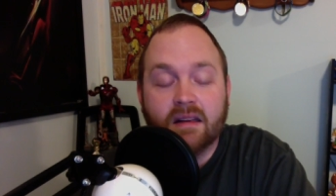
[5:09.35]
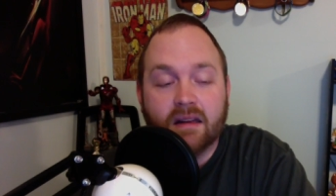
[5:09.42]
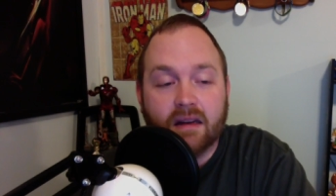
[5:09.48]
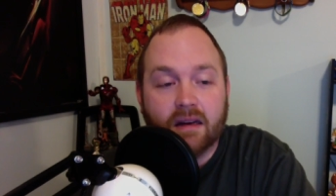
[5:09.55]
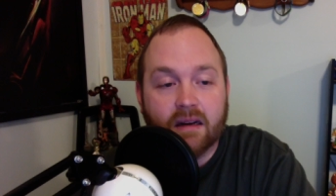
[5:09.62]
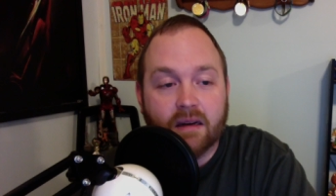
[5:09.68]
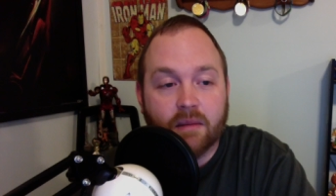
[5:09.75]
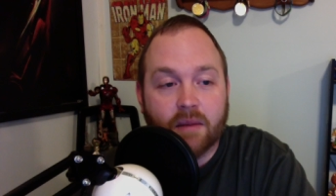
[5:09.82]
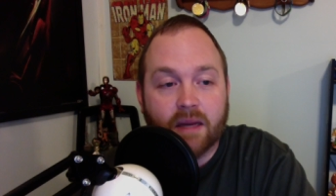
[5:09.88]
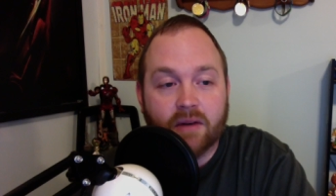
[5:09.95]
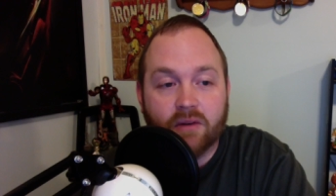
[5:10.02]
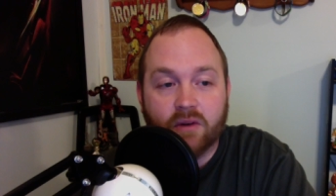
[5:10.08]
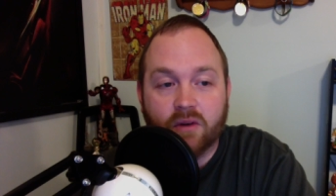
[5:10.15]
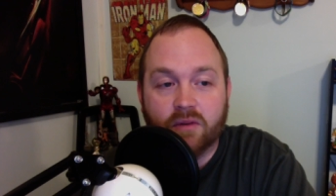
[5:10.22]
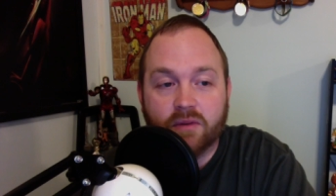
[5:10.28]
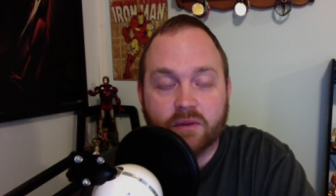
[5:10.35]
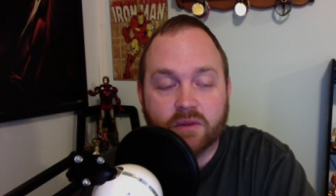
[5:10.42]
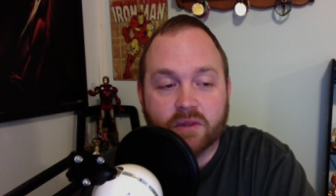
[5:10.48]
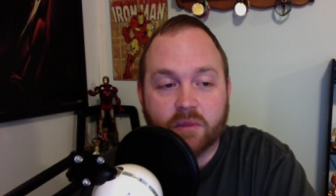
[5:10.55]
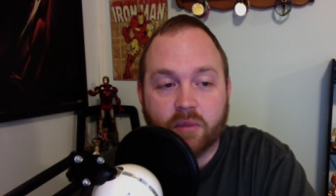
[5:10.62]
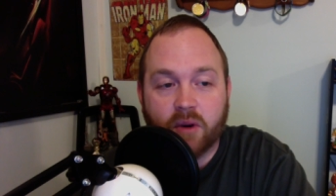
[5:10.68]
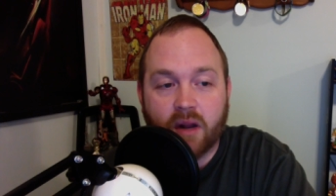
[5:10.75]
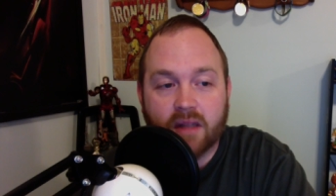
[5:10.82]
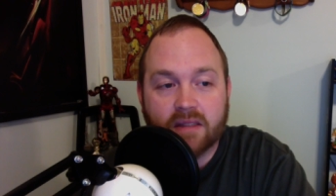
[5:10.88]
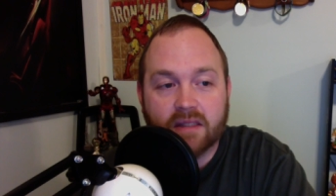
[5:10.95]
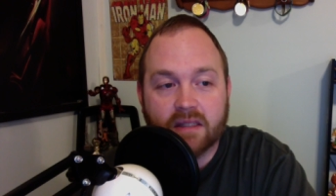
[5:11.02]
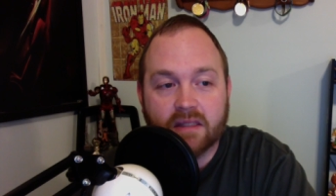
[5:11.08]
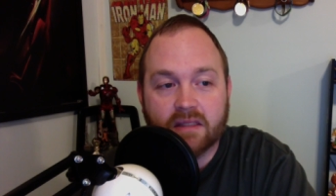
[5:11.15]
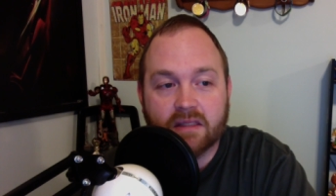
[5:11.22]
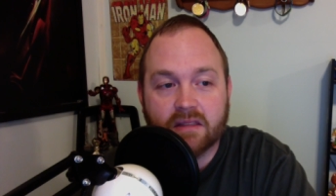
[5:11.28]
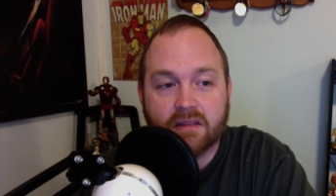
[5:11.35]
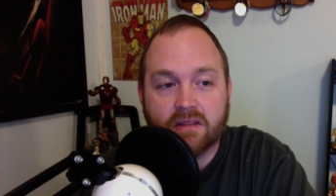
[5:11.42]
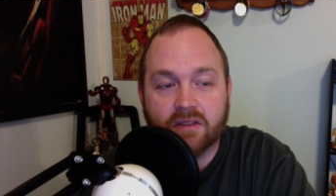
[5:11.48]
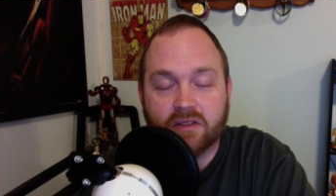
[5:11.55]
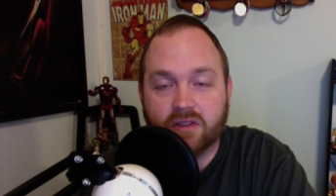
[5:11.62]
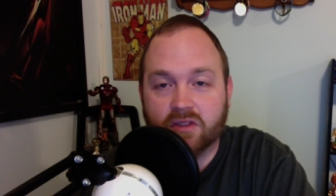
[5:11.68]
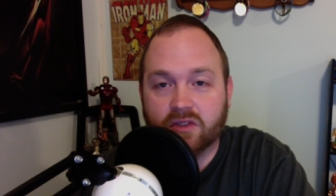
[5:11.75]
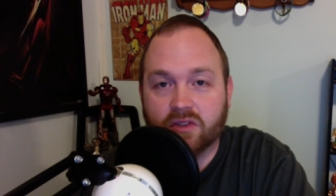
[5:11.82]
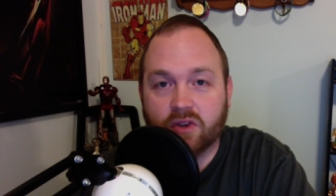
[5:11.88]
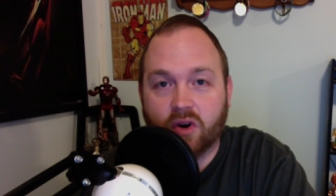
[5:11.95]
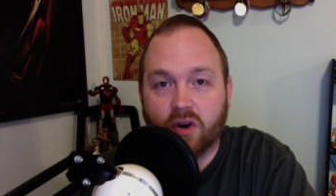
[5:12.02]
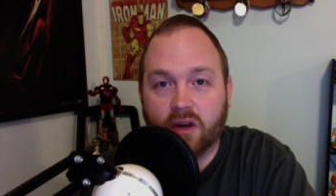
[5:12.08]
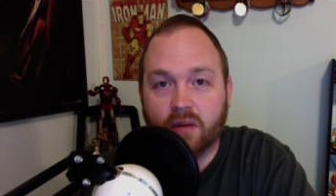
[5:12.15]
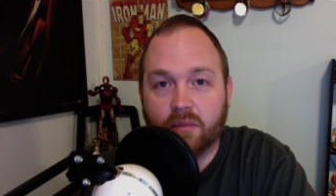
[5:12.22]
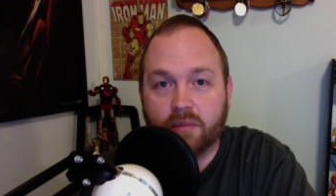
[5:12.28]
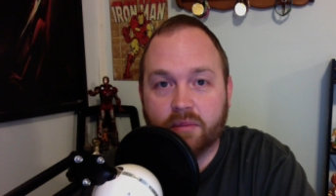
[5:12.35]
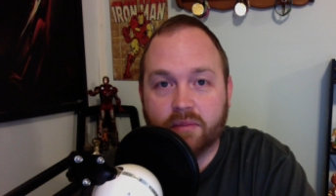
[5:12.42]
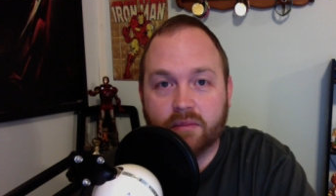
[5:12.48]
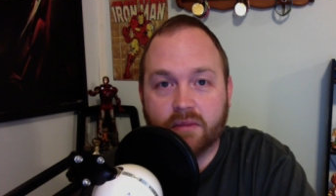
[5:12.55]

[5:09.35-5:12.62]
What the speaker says: I don't know if it was a process just to start up,